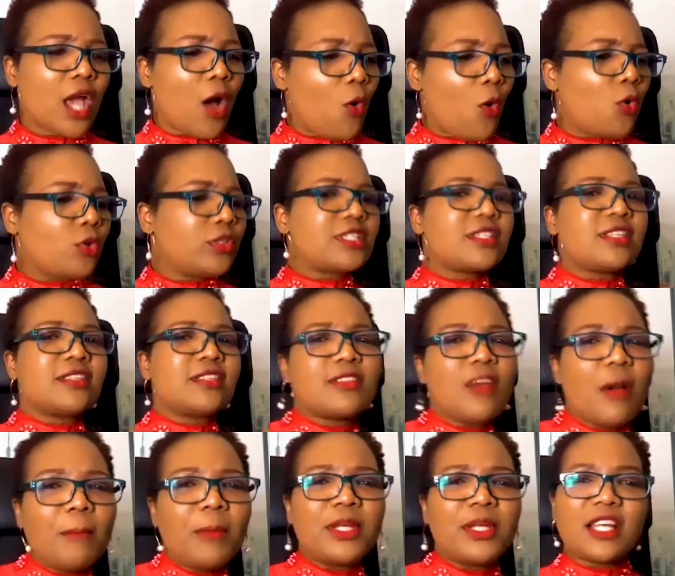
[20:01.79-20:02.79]
Oh, this is
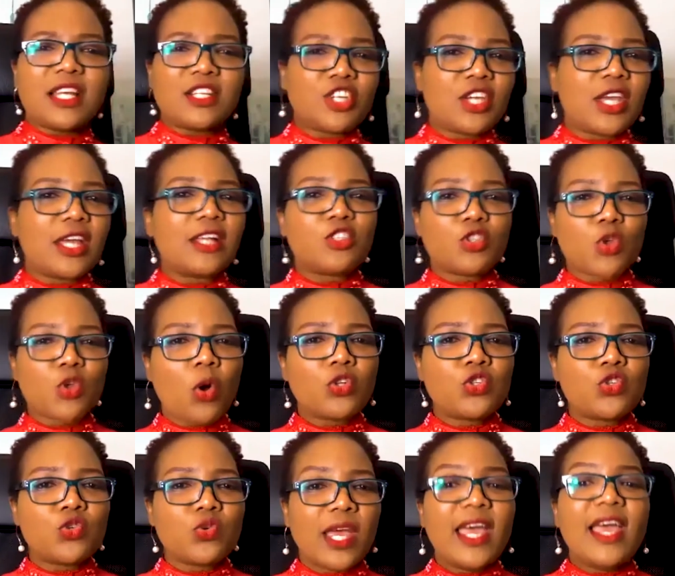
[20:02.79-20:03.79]
somebody that you can talk
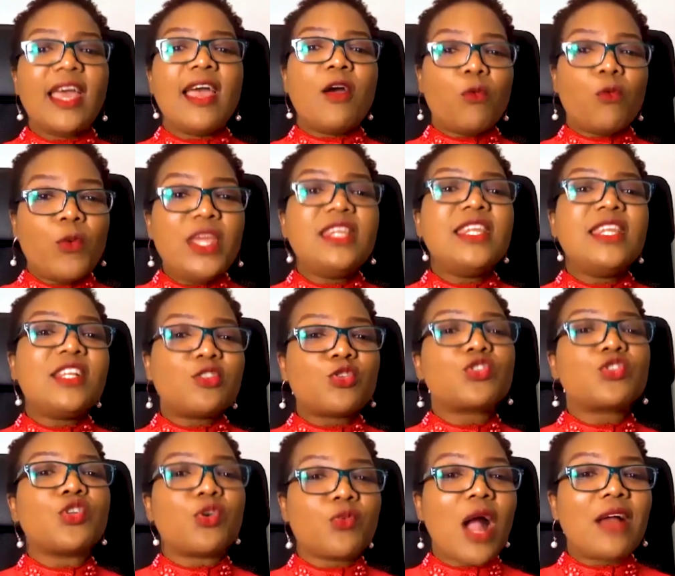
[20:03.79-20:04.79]
to. We need to
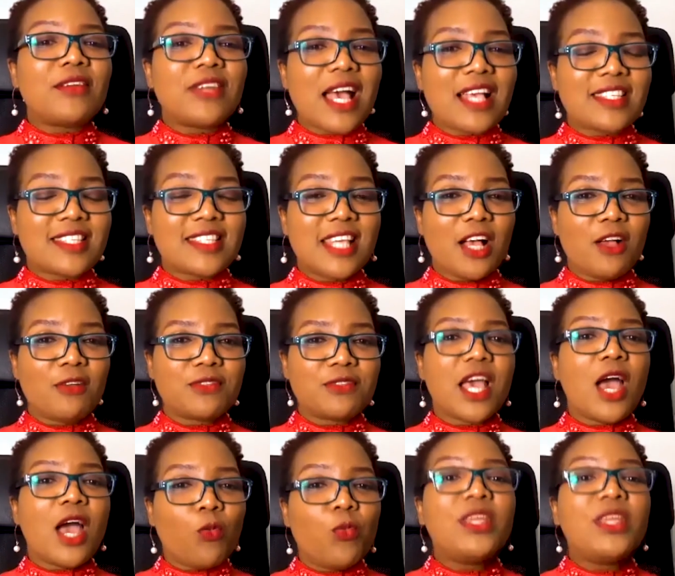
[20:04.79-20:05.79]
surround ourselves
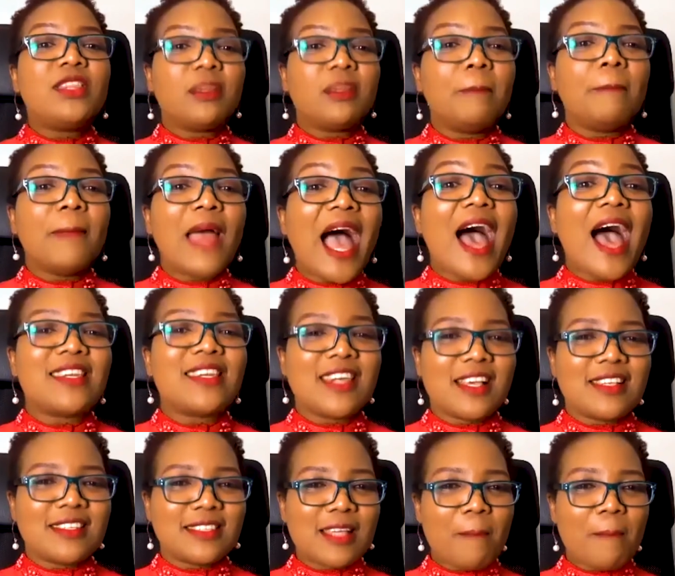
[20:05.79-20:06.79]
with
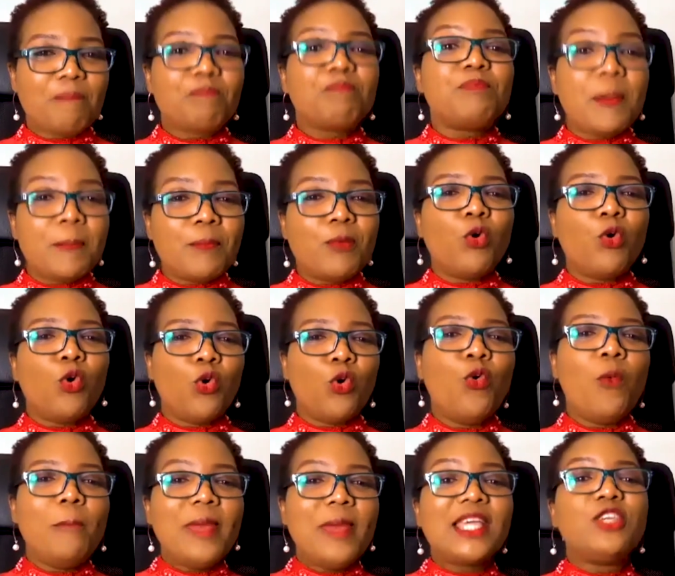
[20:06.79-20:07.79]
adders, people
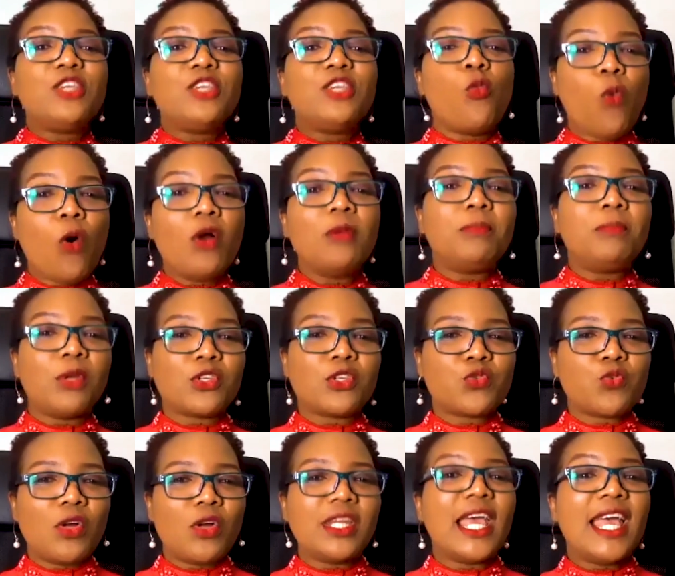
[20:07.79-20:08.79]
who make your 1 +
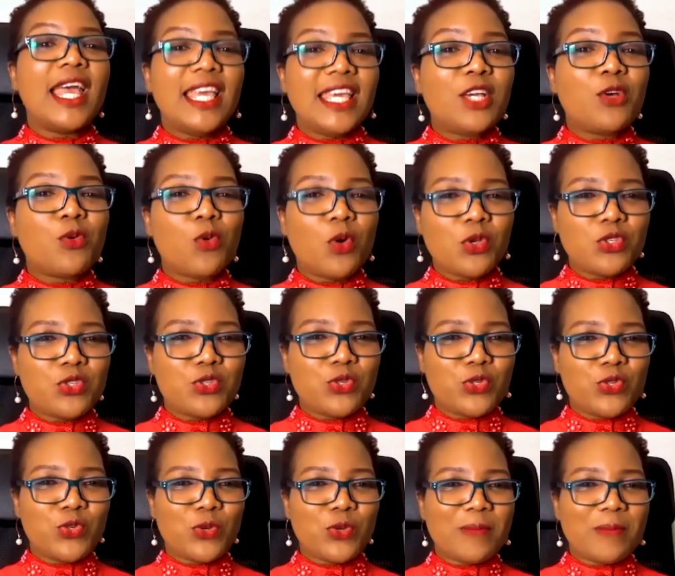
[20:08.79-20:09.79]
1 =
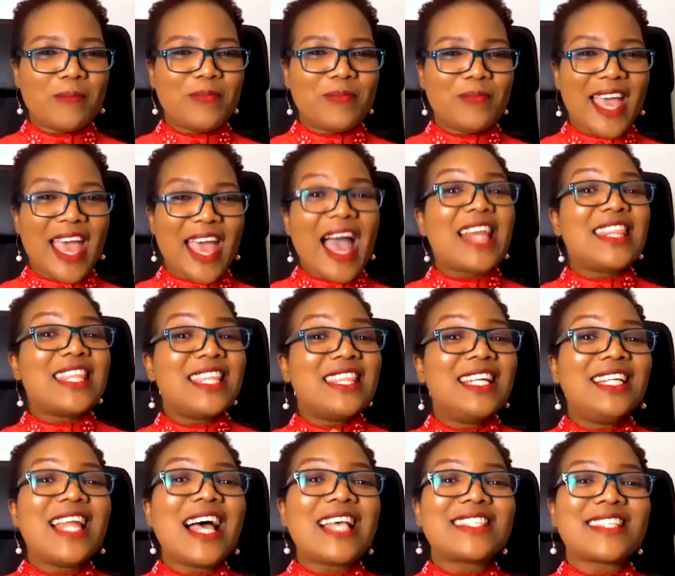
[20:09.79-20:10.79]
2. And then the
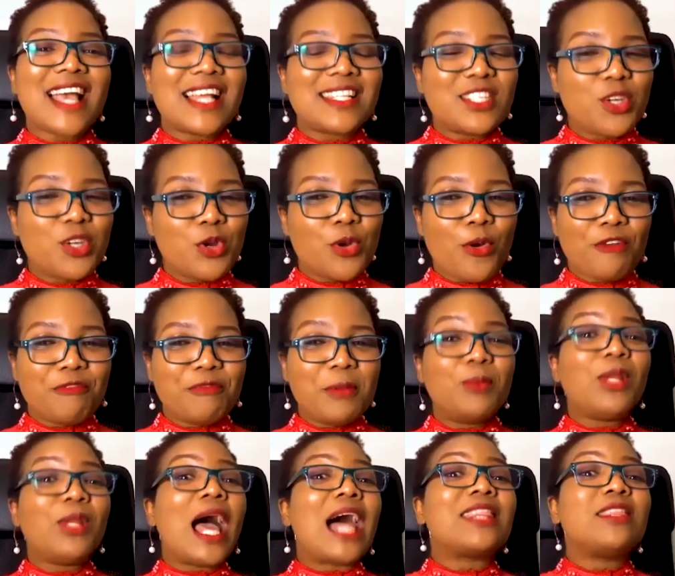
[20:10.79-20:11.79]
last category of
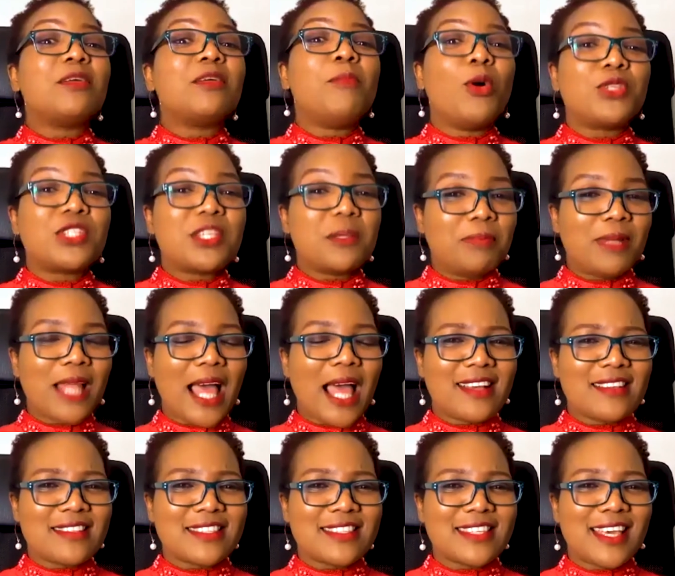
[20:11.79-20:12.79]
people are the
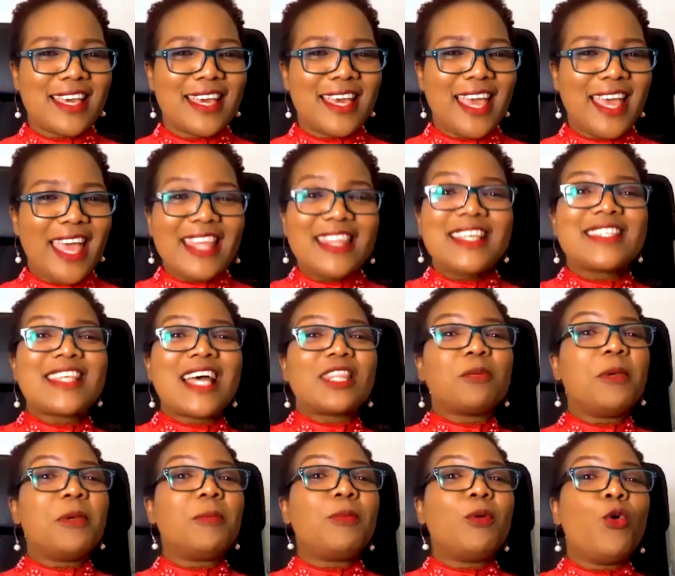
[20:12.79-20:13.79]
multipliers. These are the
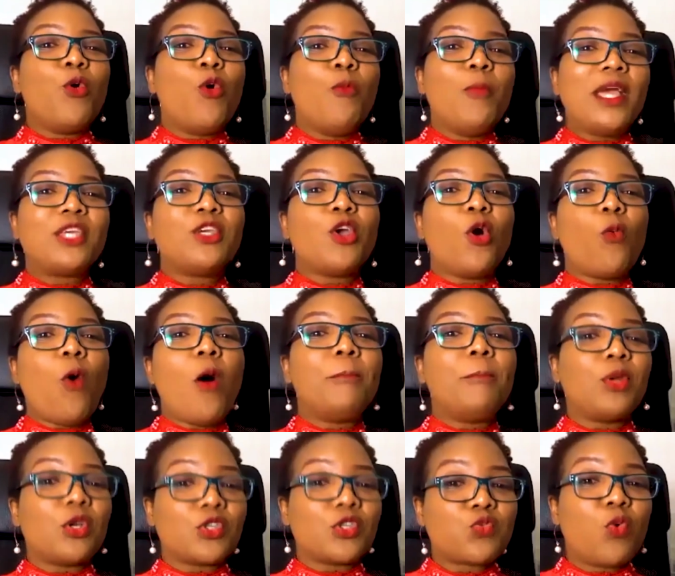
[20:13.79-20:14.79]
people who make your 1
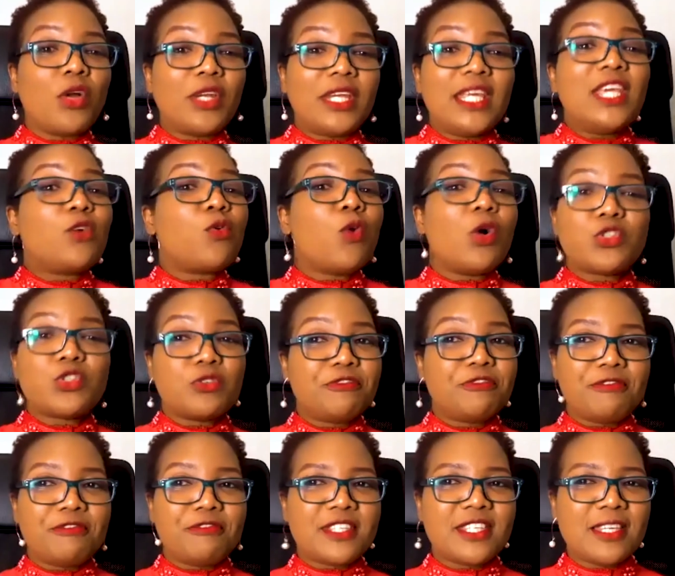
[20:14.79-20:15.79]
+ 1 =
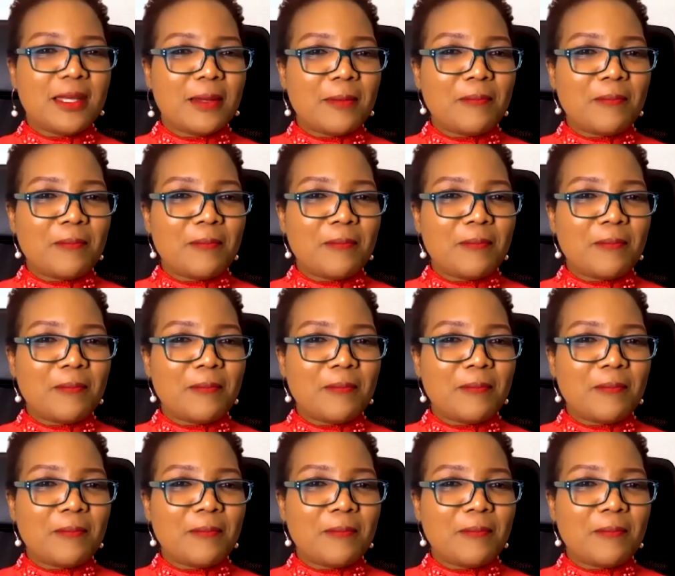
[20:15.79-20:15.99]
50.